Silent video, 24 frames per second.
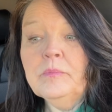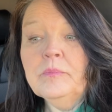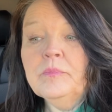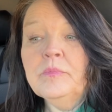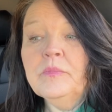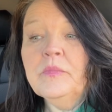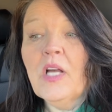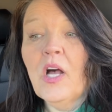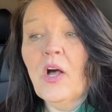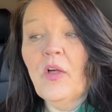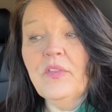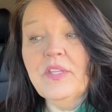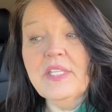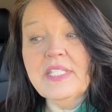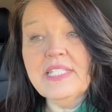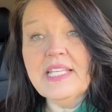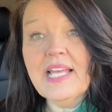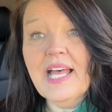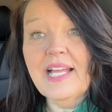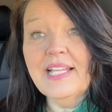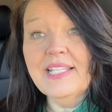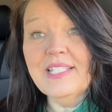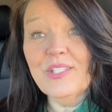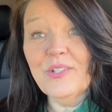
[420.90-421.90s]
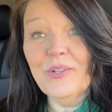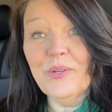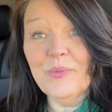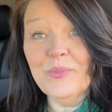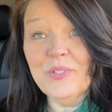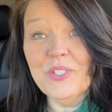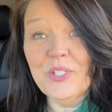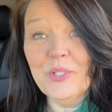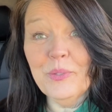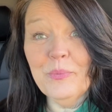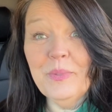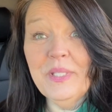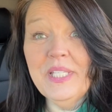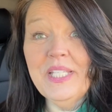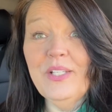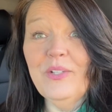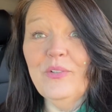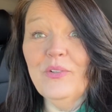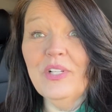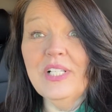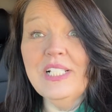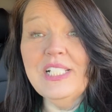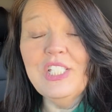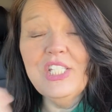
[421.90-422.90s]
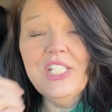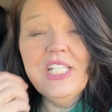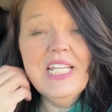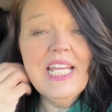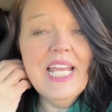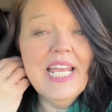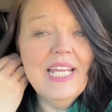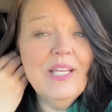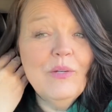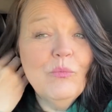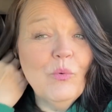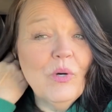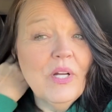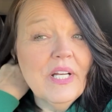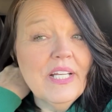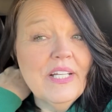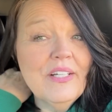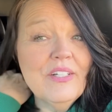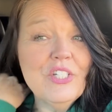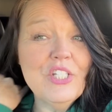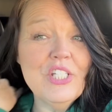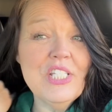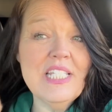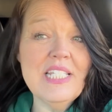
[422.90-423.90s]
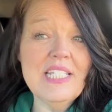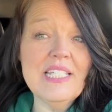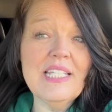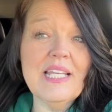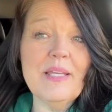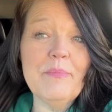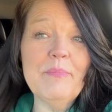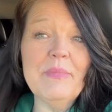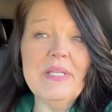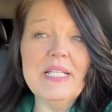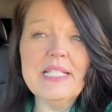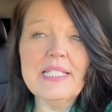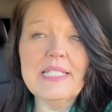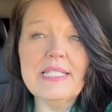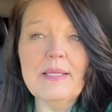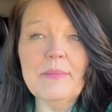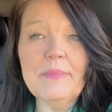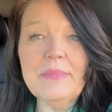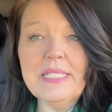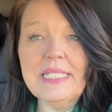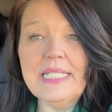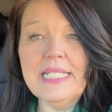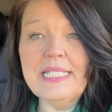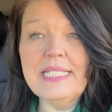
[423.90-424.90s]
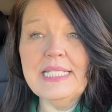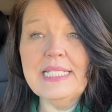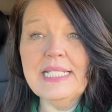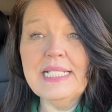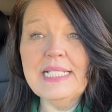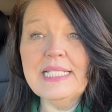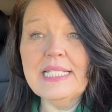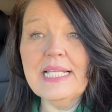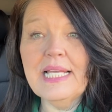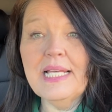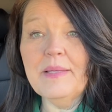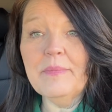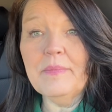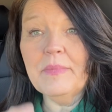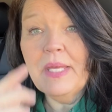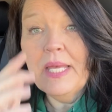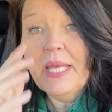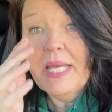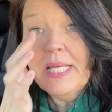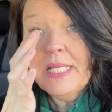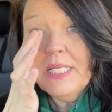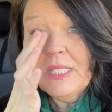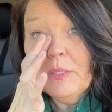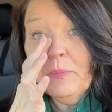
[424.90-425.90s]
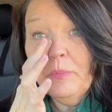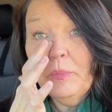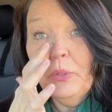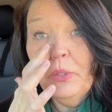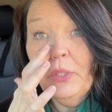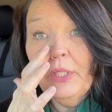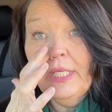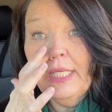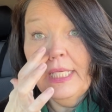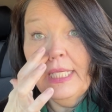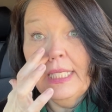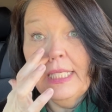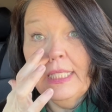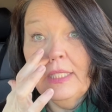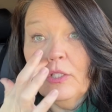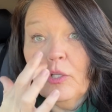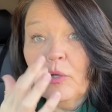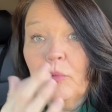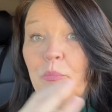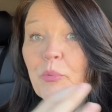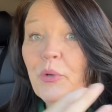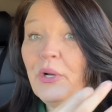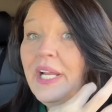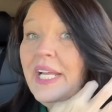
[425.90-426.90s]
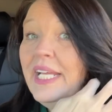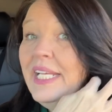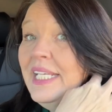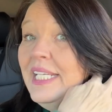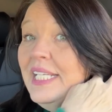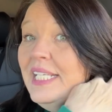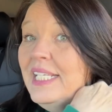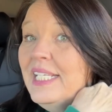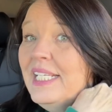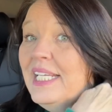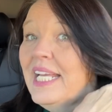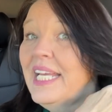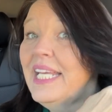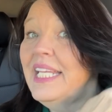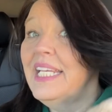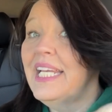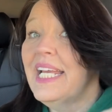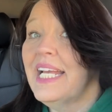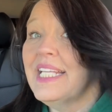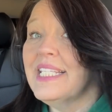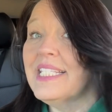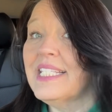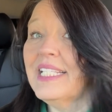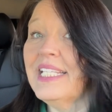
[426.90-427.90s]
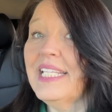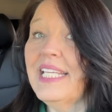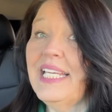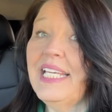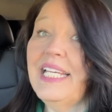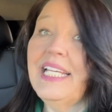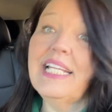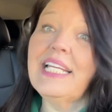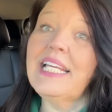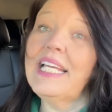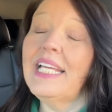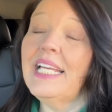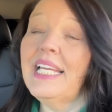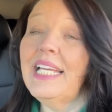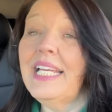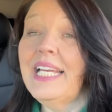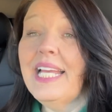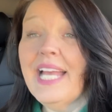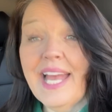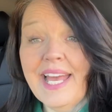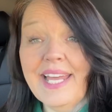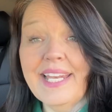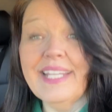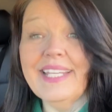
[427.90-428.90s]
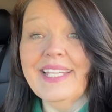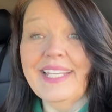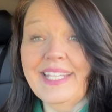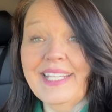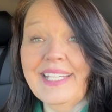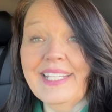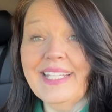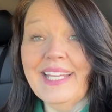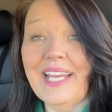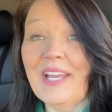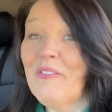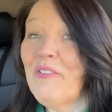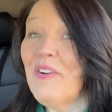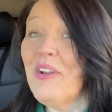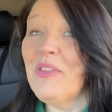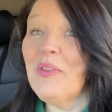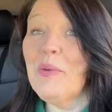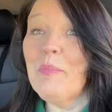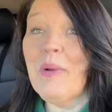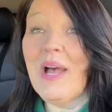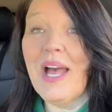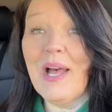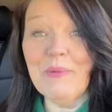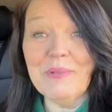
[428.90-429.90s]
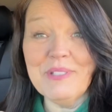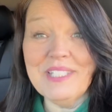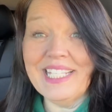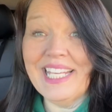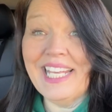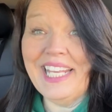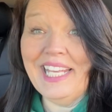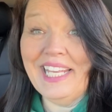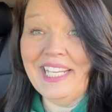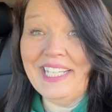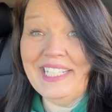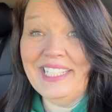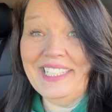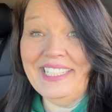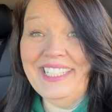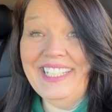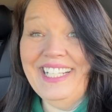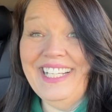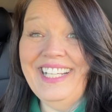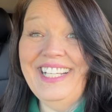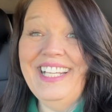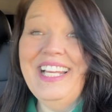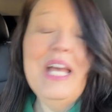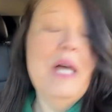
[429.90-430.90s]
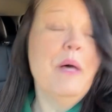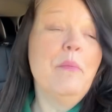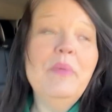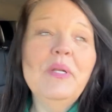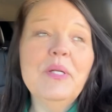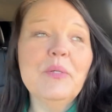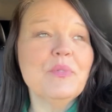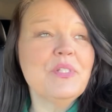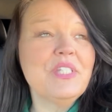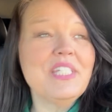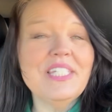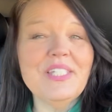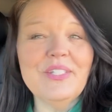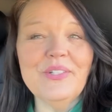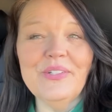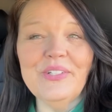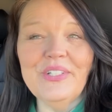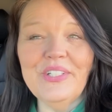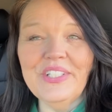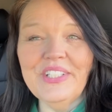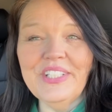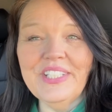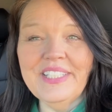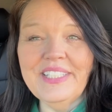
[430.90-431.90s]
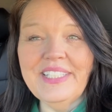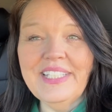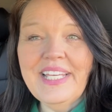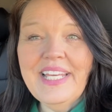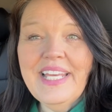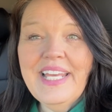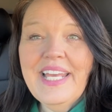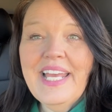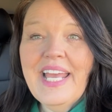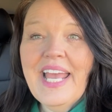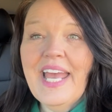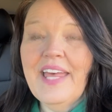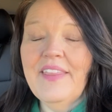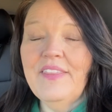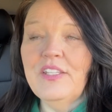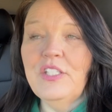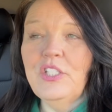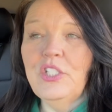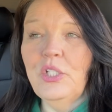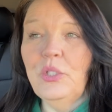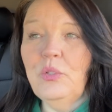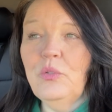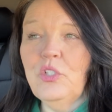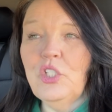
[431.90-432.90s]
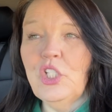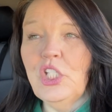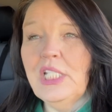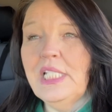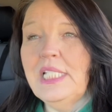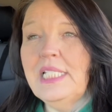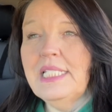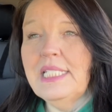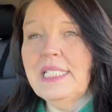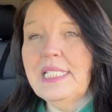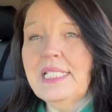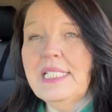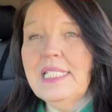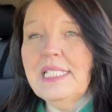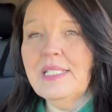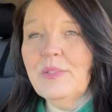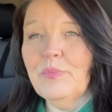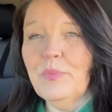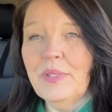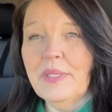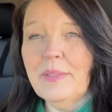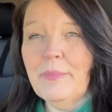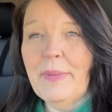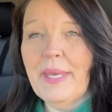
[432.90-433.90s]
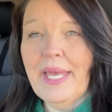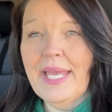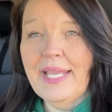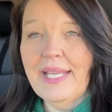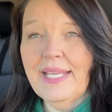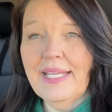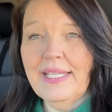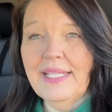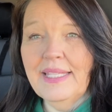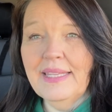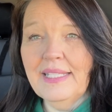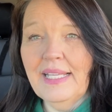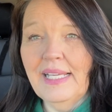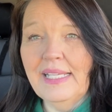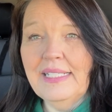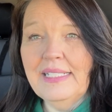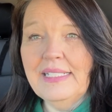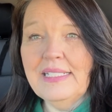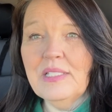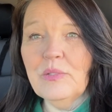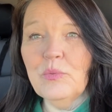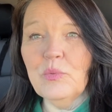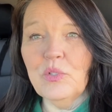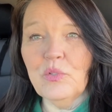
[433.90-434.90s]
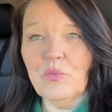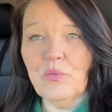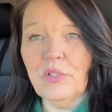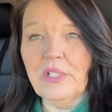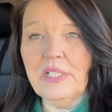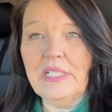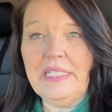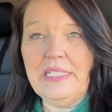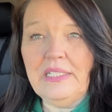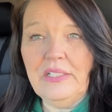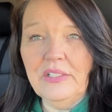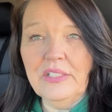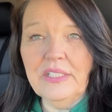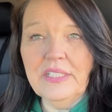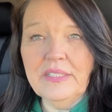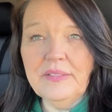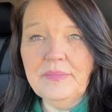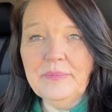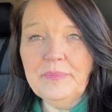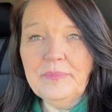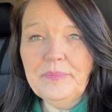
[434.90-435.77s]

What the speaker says: on the side so it would still be crunchy, and she says they mix some seasonings up to put in their breading, and it has a kick. It had a kick. Every other bite was a kick, but it was still good. And the 2 cheeses with the bacon and lettuce was really good.